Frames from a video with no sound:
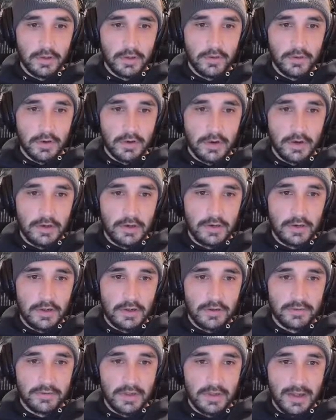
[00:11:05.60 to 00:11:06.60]
Create a
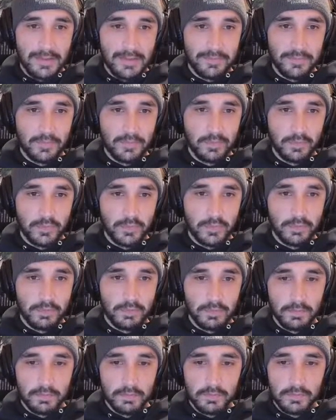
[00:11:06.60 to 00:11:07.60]
desktop.
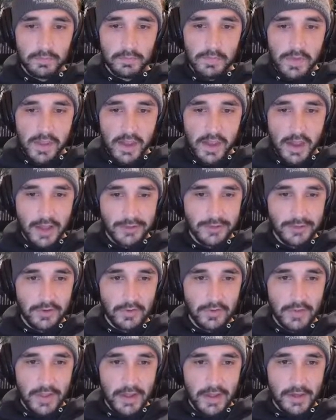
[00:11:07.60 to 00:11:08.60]
Yeah, I'll
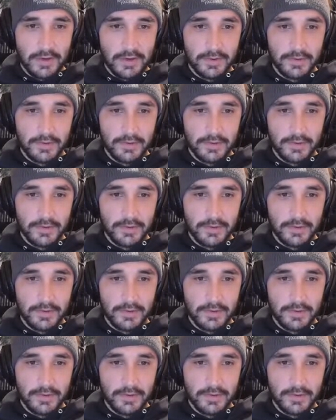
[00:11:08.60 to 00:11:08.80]
do that.